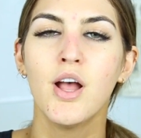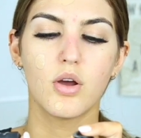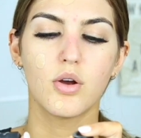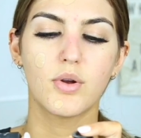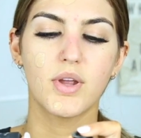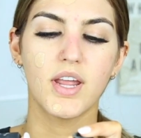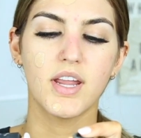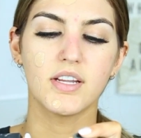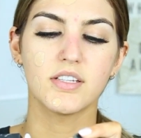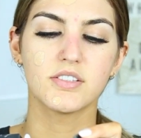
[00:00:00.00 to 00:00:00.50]

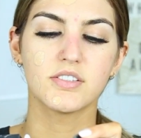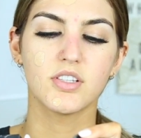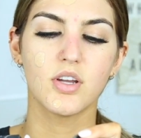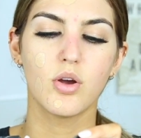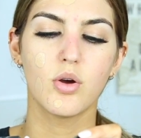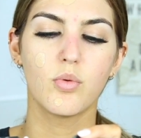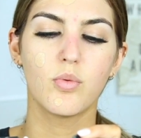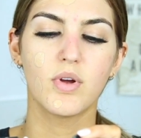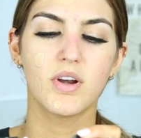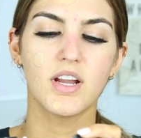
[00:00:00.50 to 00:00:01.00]
Okay,
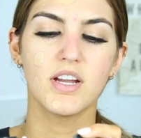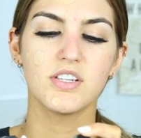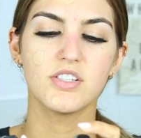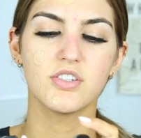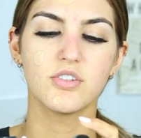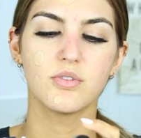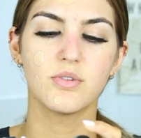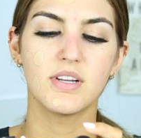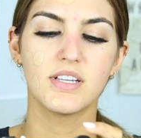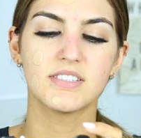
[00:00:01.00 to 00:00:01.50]
so what I
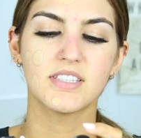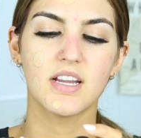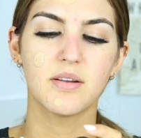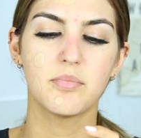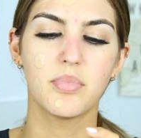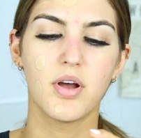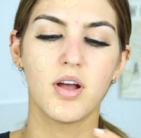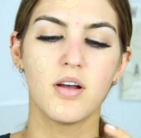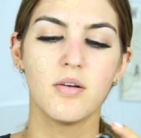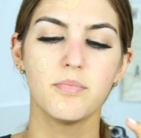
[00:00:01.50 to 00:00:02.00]
do is I
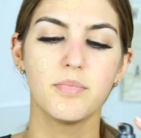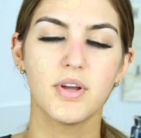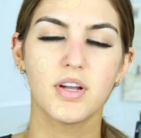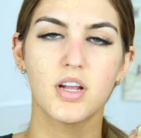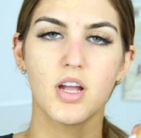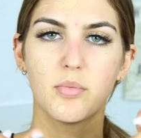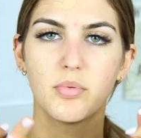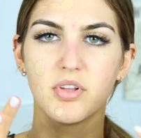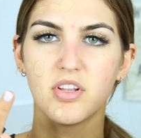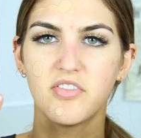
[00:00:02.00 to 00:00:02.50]
pump a
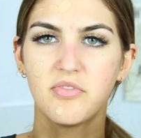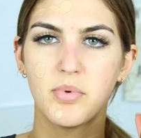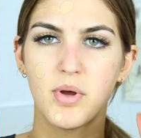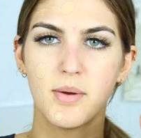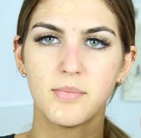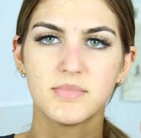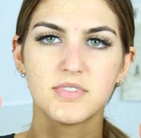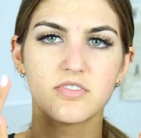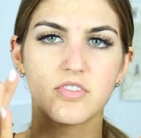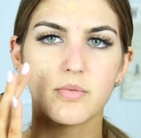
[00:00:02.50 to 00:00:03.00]
couple of
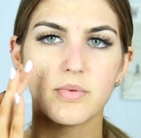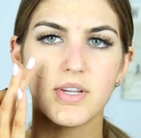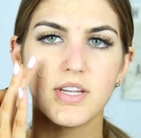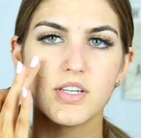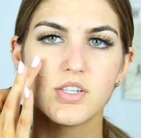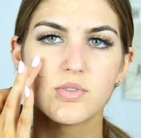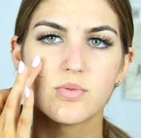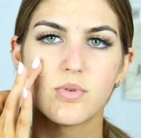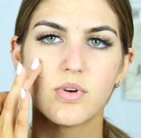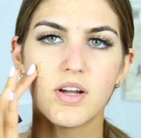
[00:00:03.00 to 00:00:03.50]
pumps from
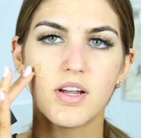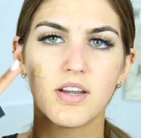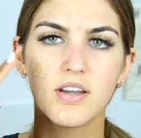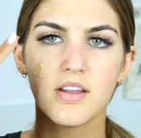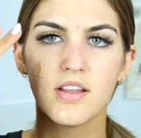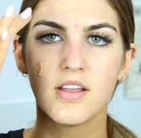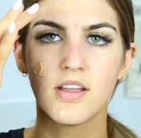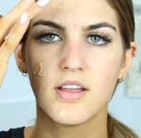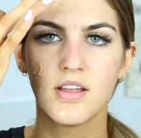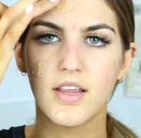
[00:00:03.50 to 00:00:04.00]
each
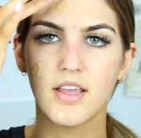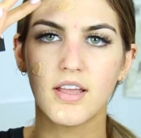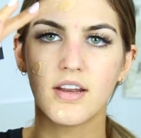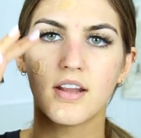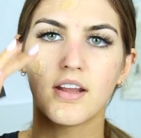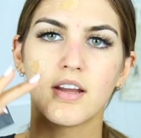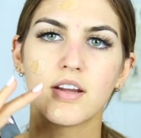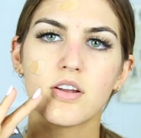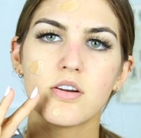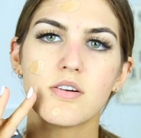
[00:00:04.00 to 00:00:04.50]
one, and
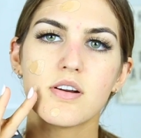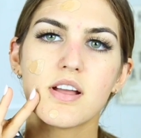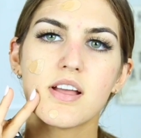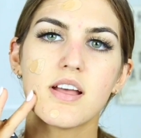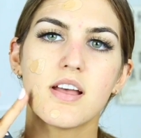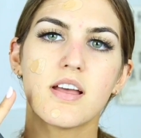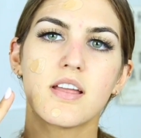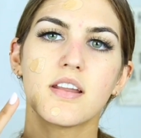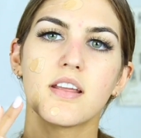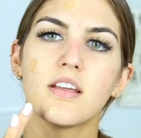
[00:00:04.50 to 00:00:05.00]
I go
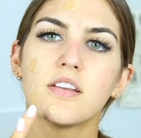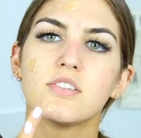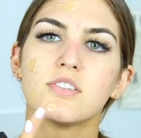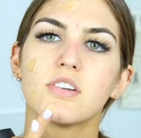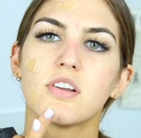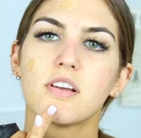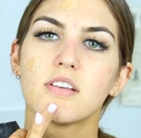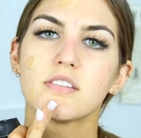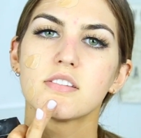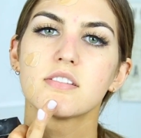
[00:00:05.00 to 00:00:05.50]
ahead and
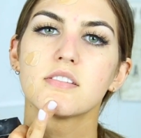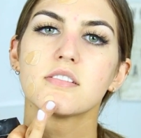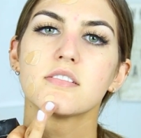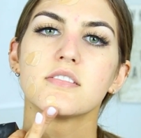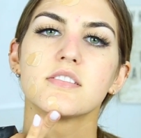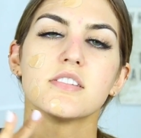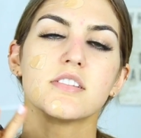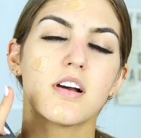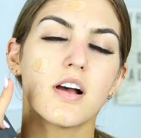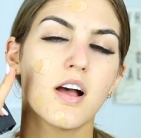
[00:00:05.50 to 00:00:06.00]

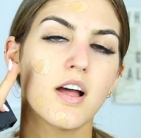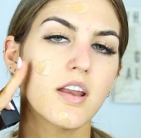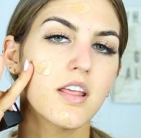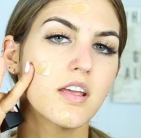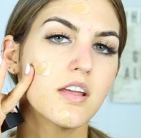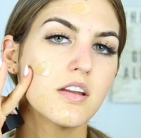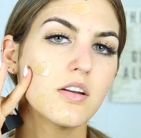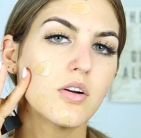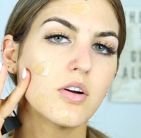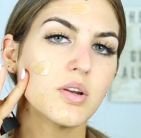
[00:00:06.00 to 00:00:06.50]
just dot
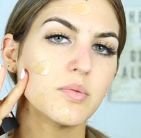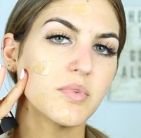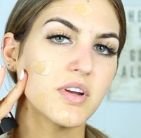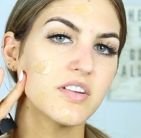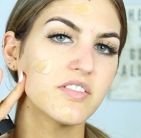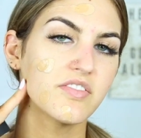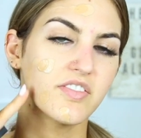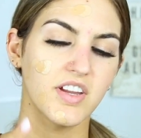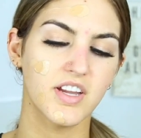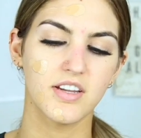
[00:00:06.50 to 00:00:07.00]
it on
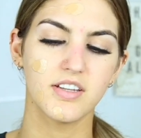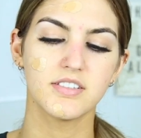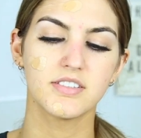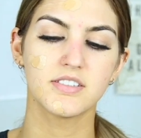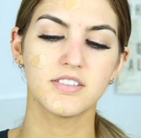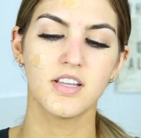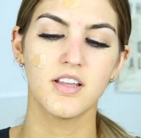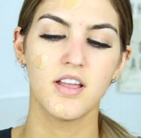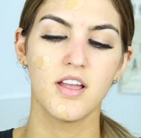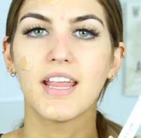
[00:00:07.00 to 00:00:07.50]
my
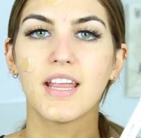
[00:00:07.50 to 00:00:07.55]
face.